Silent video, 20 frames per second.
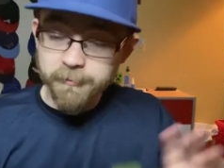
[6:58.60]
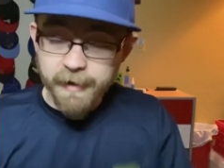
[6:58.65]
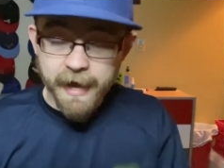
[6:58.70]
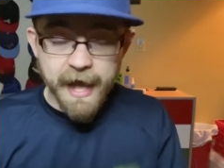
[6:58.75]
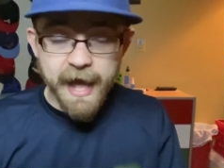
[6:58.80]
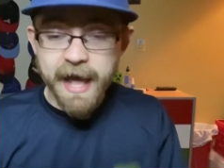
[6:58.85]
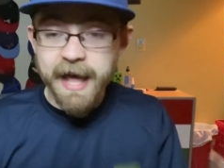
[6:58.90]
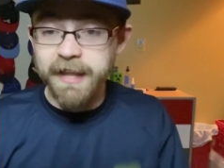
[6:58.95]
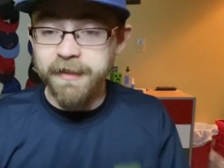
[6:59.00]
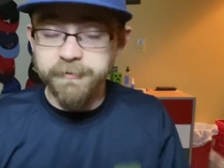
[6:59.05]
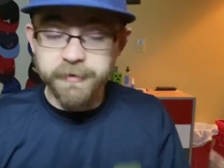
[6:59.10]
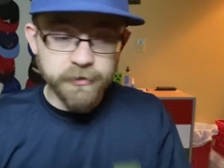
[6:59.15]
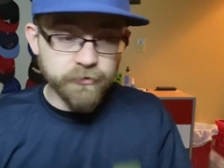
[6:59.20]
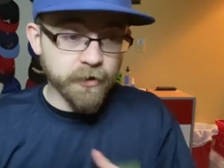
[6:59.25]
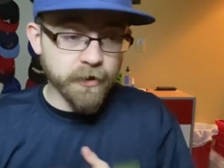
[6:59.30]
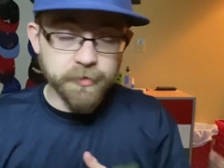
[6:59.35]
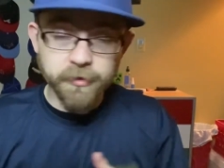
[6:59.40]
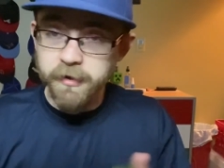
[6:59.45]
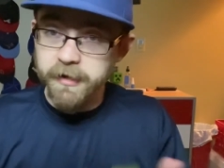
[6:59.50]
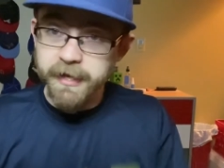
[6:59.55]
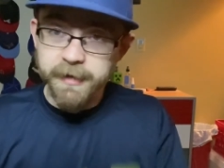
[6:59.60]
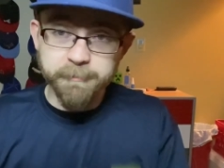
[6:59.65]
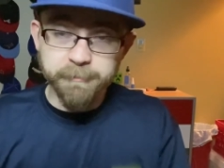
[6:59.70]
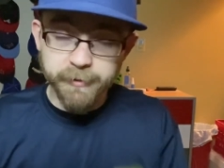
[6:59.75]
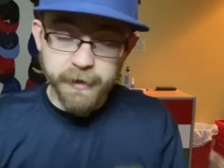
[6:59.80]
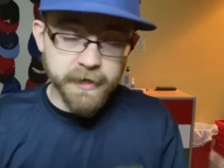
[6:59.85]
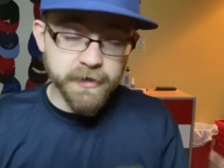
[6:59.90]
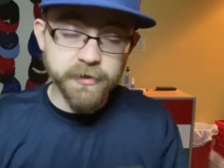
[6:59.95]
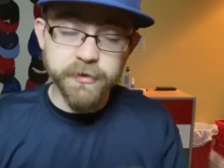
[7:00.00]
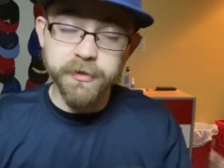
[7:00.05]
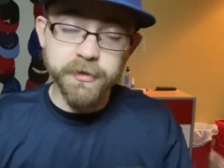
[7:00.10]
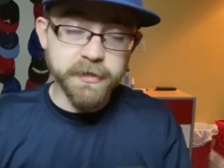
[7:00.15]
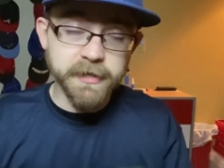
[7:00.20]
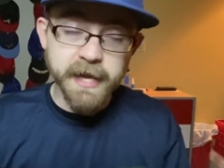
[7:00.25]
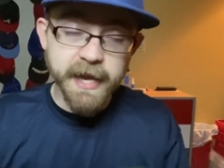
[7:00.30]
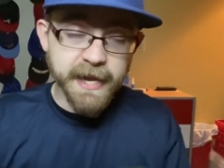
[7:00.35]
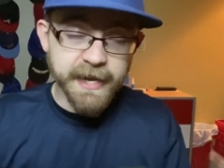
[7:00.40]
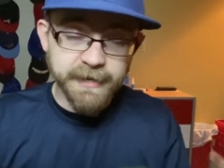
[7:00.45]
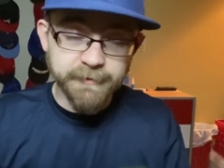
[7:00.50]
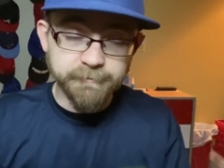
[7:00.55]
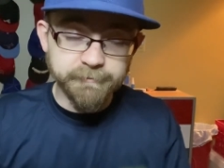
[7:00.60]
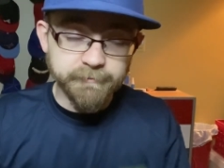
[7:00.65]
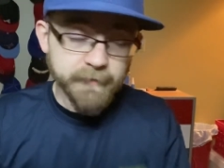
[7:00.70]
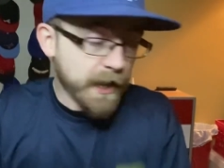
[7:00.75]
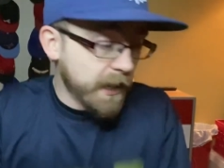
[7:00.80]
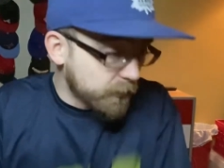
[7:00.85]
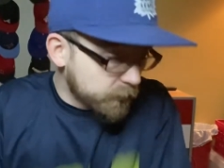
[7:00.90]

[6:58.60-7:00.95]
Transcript: Mihailovic, I thought he played a good game. I